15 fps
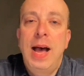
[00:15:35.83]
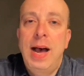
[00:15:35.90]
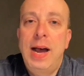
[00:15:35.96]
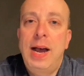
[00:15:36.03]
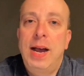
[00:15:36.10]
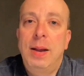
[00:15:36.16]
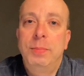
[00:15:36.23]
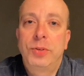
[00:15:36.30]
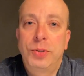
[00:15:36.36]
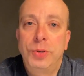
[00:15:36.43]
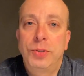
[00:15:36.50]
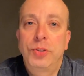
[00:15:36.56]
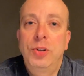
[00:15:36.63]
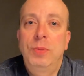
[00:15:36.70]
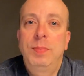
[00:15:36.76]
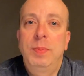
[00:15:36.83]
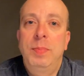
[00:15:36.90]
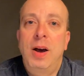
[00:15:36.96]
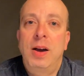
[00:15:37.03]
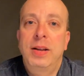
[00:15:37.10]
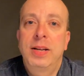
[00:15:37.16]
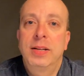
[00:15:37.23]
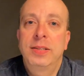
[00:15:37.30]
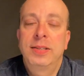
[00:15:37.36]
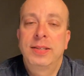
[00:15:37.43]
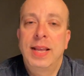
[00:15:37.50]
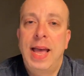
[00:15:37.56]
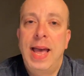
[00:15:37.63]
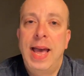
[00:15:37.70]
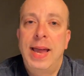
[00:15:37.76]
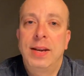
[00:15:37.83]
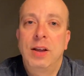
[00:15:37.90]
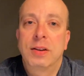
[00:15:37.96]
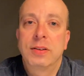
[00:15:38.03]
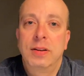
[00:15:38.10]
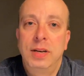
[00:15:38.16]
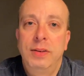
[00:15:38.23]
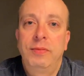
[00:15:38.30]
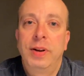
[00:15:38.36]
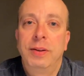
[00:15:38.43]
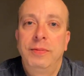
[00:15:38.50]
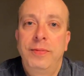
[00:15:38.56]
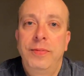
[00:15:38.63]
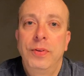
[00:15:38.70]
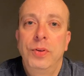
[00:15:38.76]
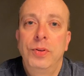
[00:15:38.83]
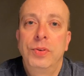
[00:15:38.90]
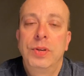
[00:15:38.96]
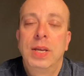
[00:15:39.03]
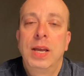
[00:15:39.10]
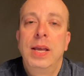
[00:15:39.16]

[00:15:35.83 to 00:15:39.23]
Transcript: to supermarkets and are delivering food.